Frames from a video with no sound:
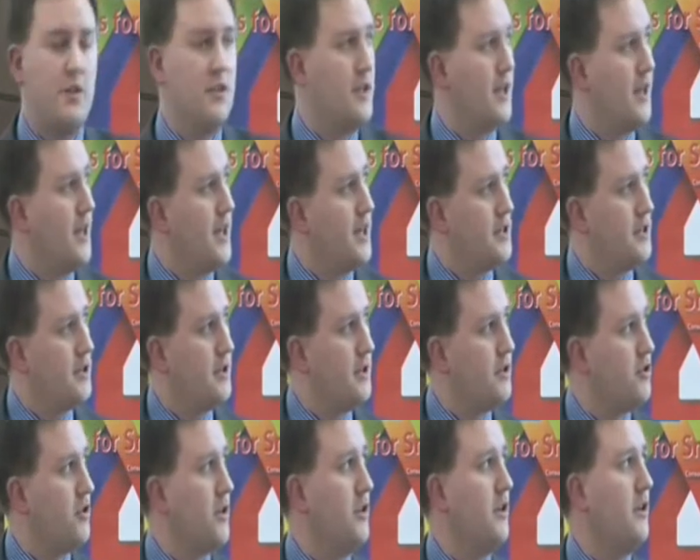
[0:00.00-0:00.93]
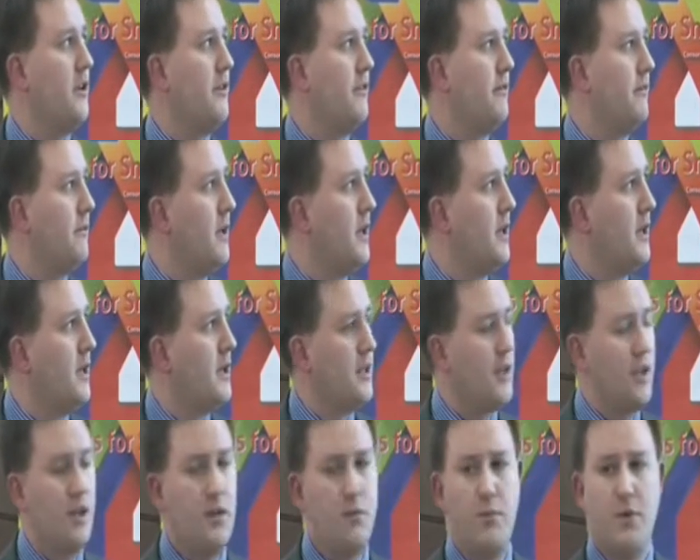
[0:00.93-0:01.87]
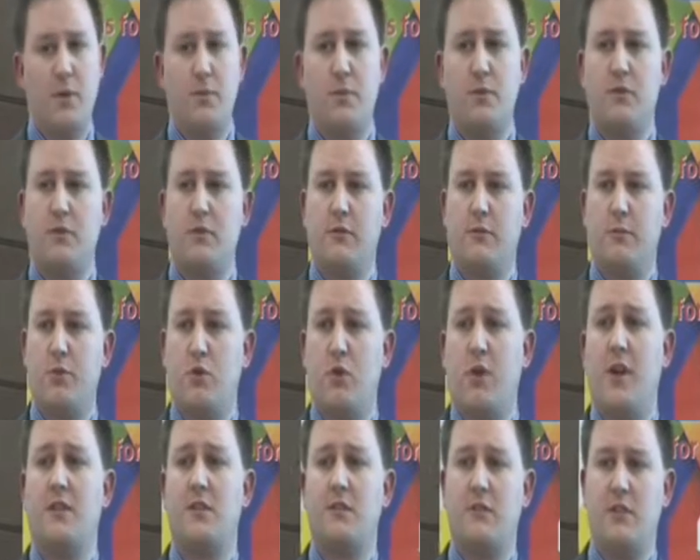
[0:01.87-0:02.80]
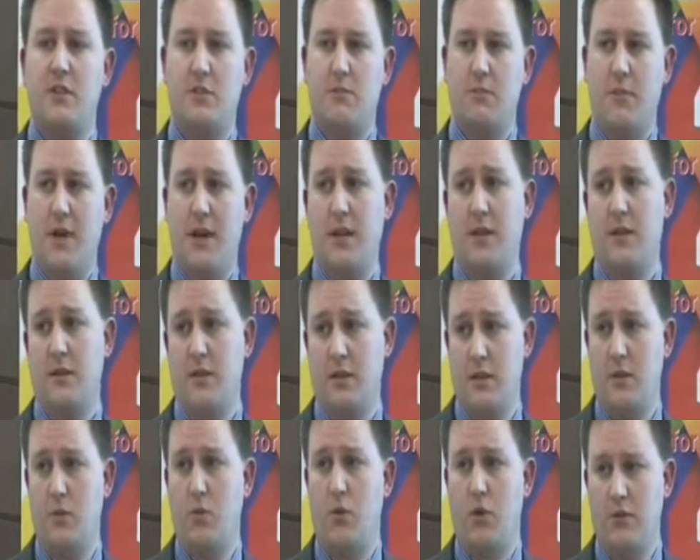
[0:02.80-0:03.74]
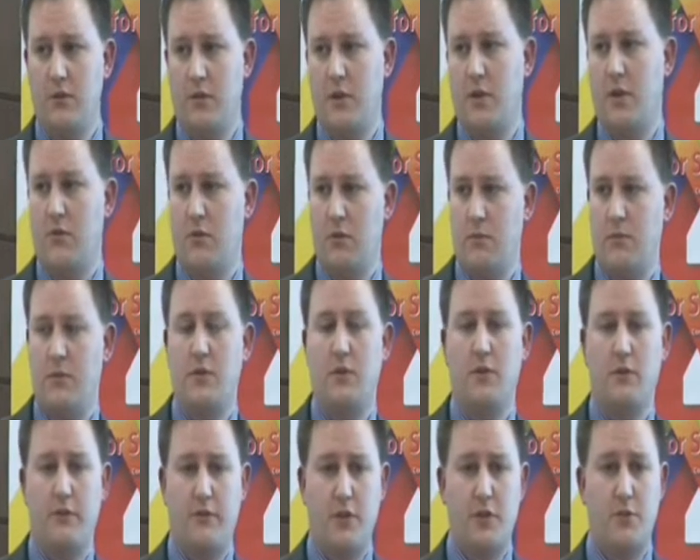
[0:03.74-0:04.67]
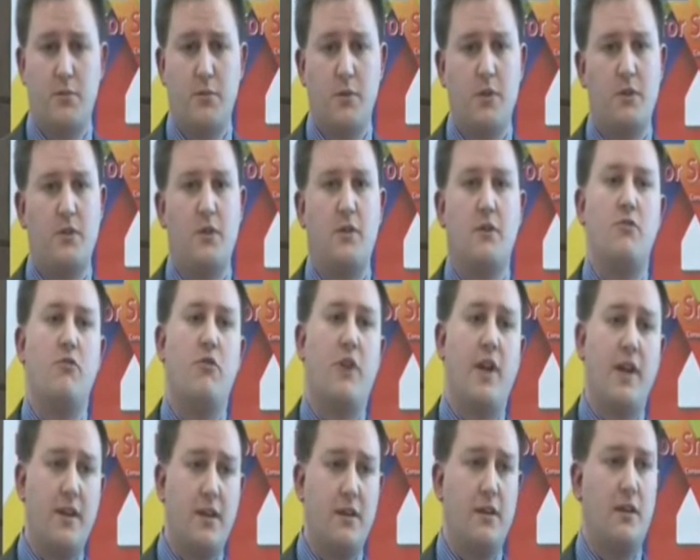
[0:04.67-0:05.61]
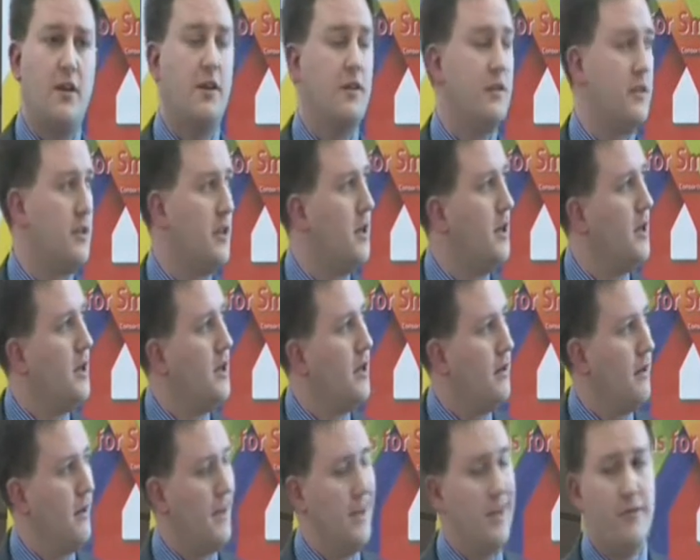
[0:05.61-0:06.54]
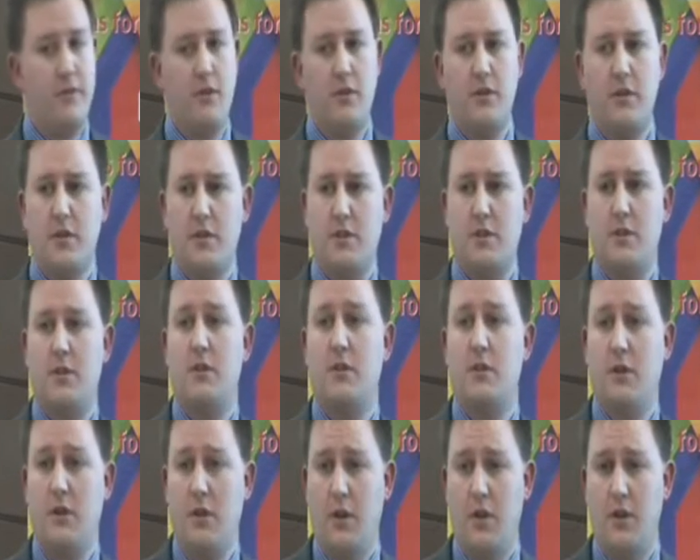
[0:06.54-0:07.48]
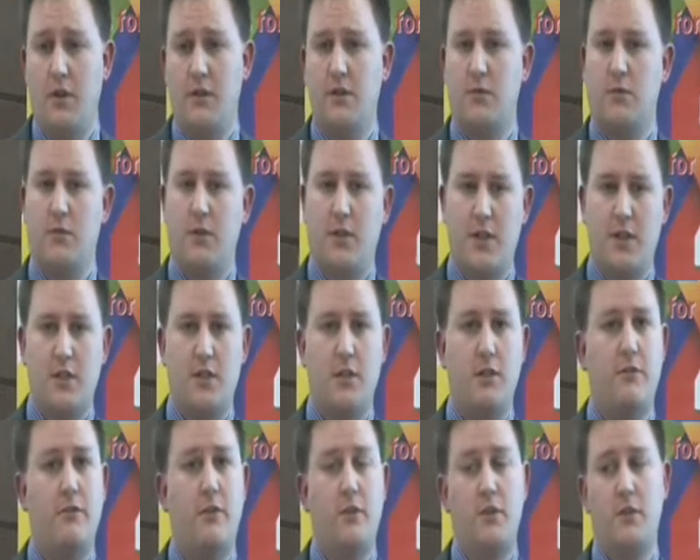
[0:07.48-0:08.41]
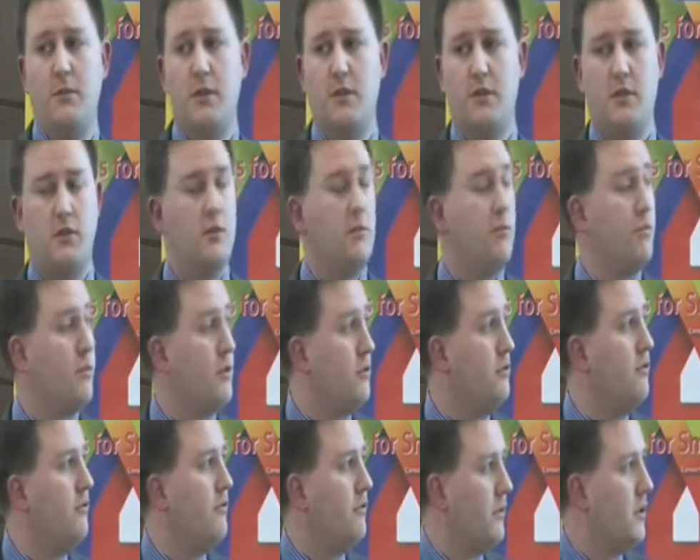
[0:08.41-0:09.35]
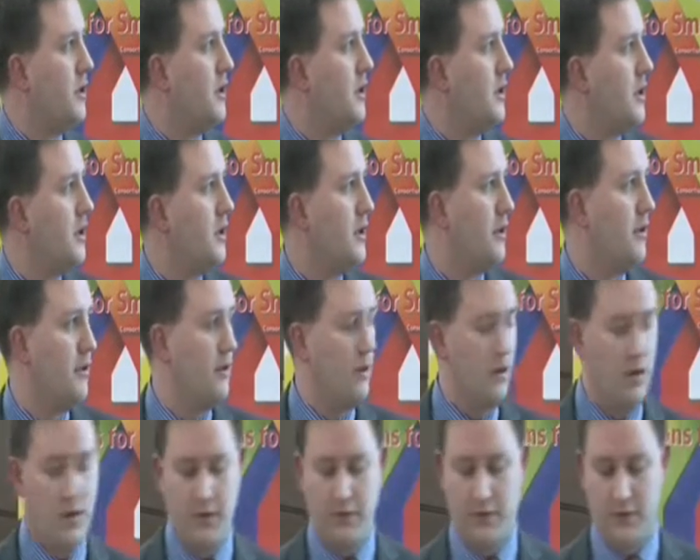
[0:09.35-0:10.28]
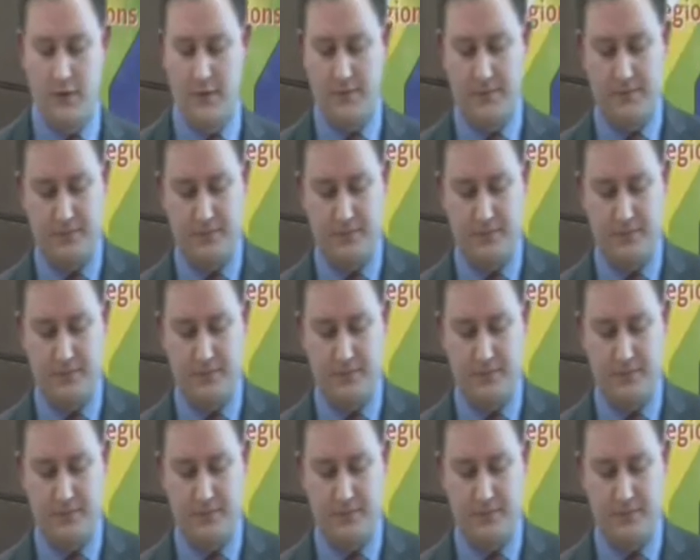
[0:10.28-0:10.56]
It's actually training and getting people to proactively demand that they want the equipment in the first place, that they recognize that having this in their lives will actually fundamentally improve their lives.